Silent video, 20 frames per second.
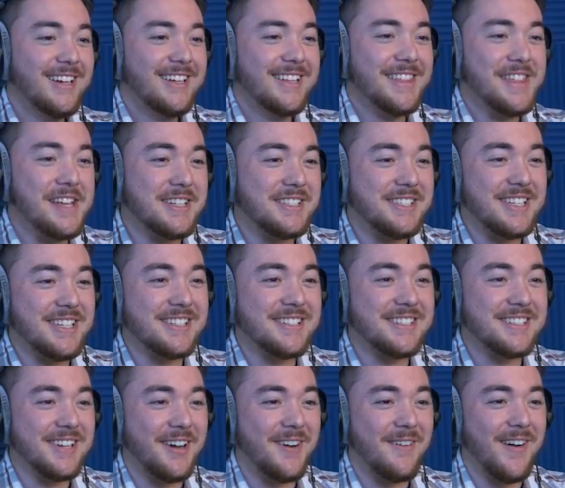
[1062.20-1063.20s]
This is
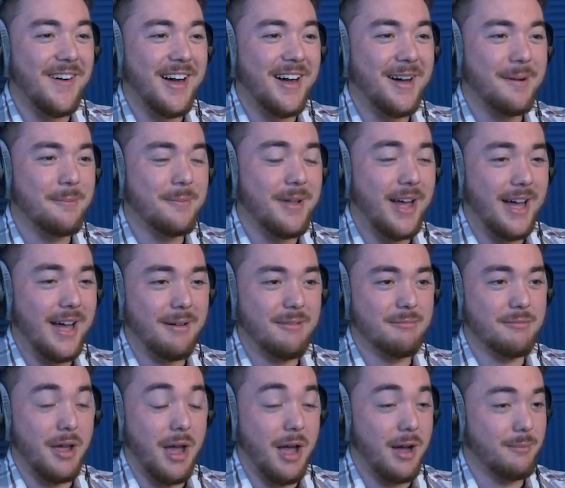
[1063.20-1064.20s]

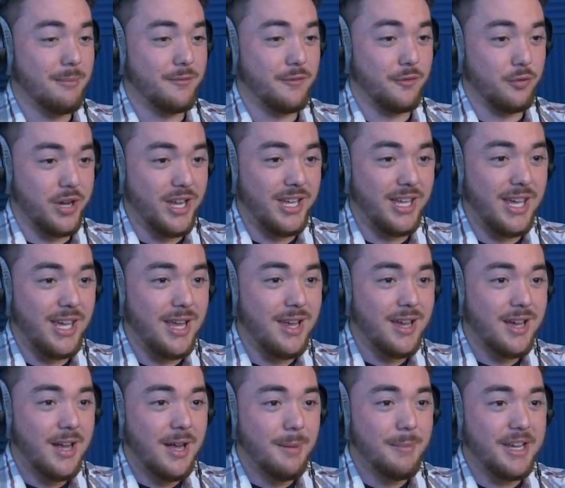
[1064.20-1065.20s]
so freaky
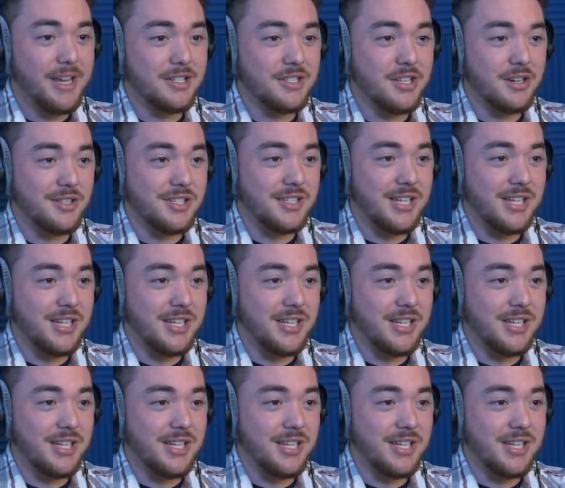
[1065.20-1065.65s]
because there's